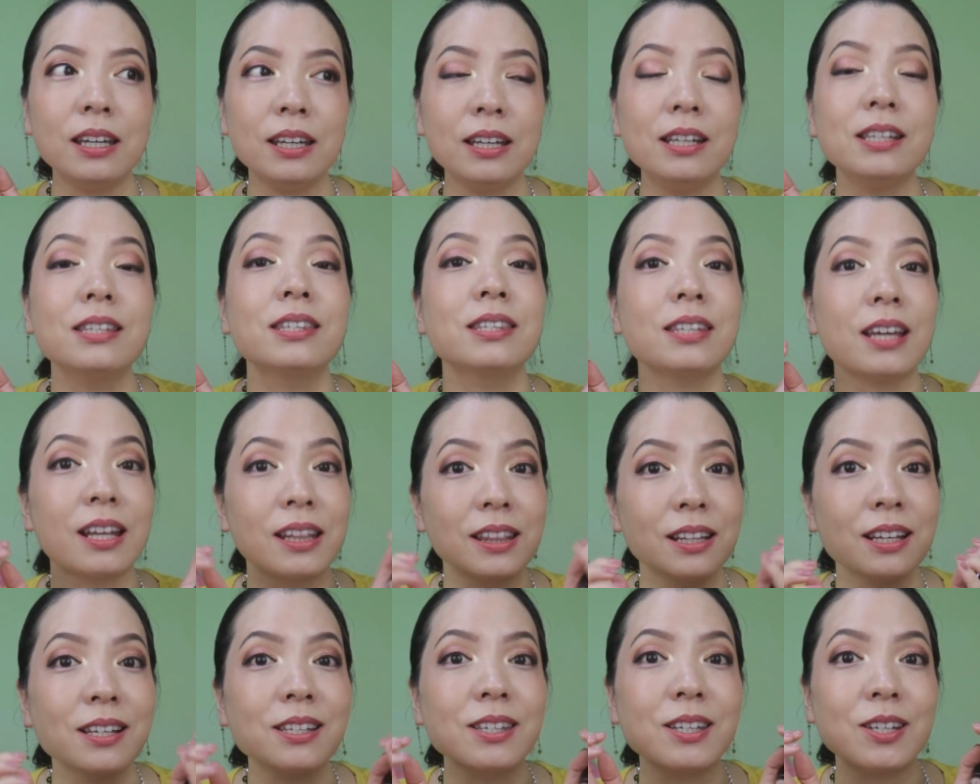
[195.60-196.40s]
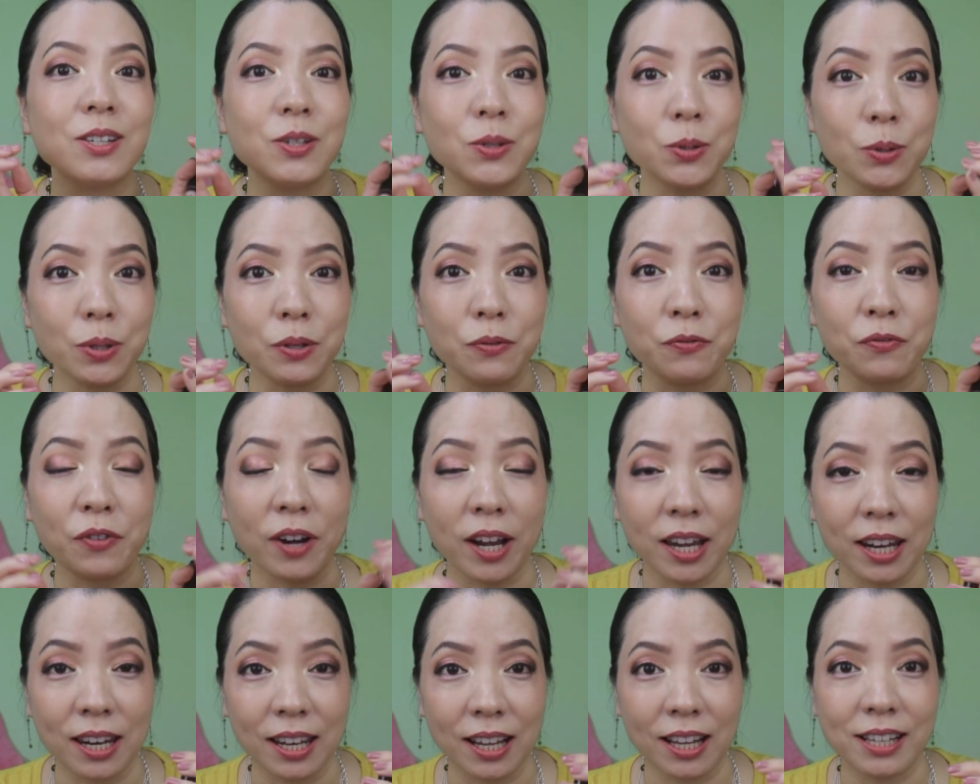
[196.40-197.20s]
It settles into the
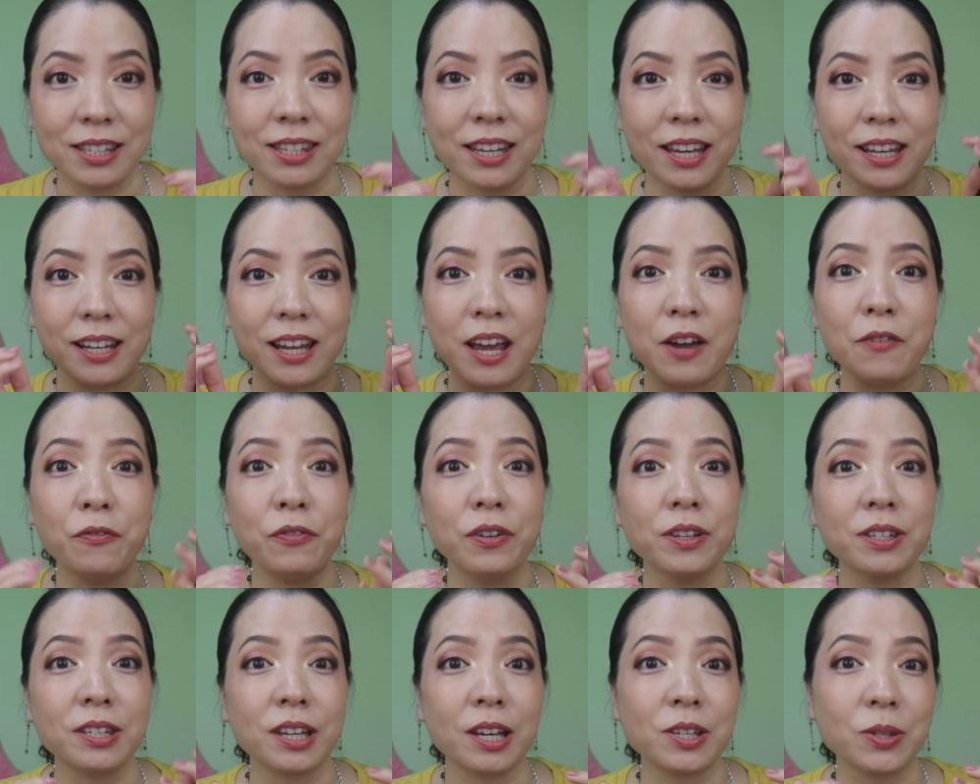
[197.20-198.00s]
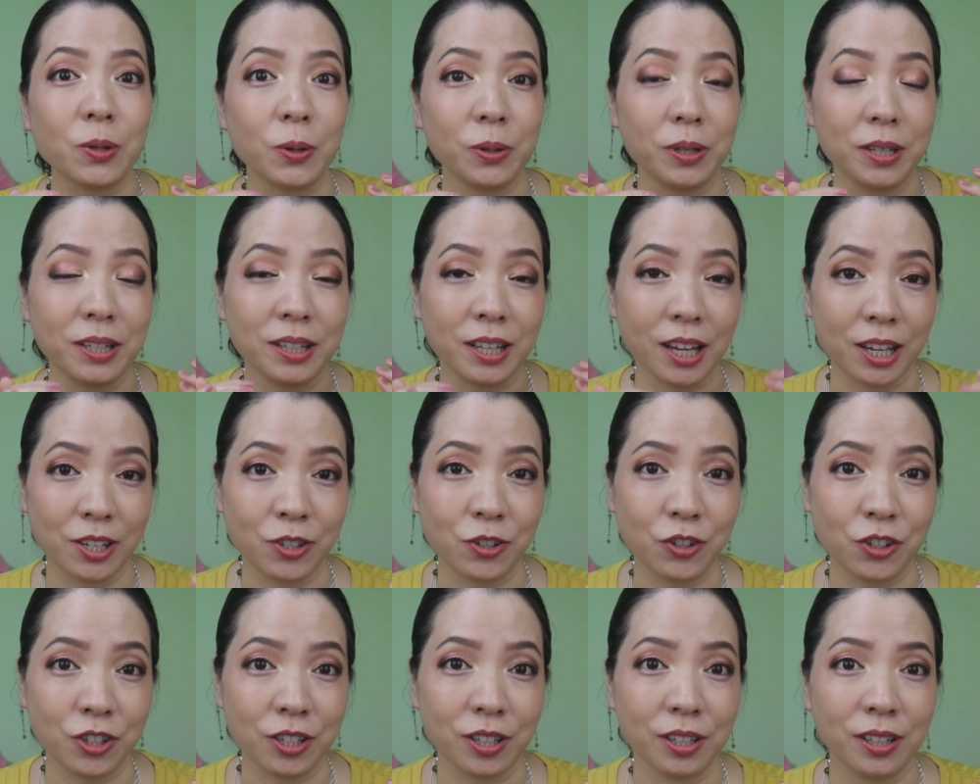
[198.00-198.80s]
fine lines and emphasizes on the
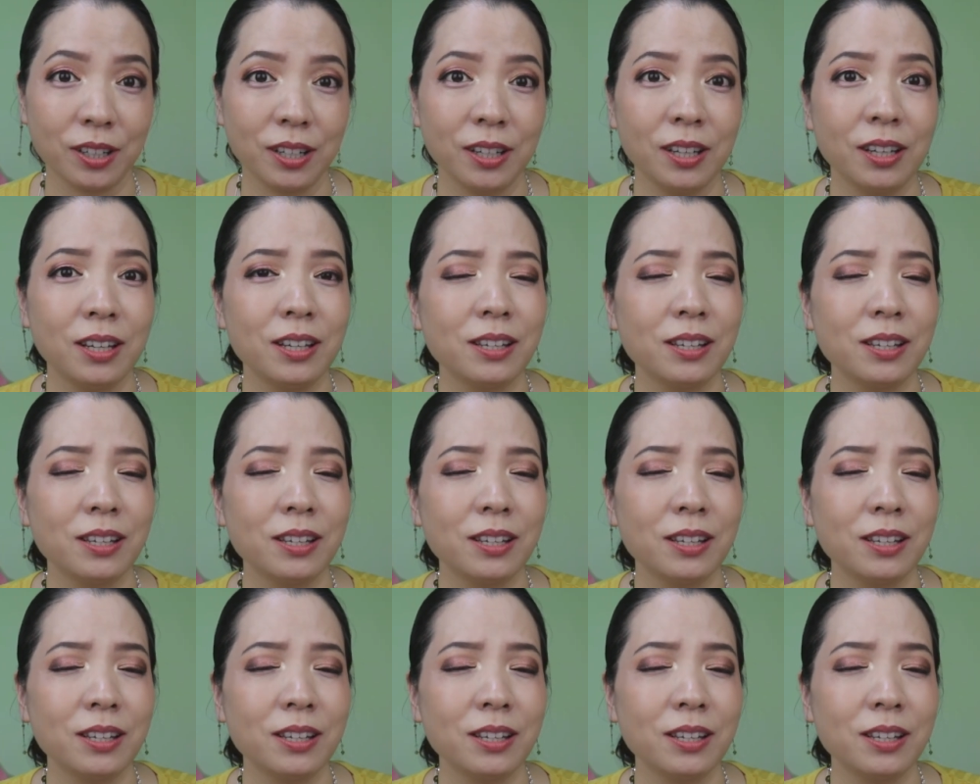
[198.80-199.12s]
texture.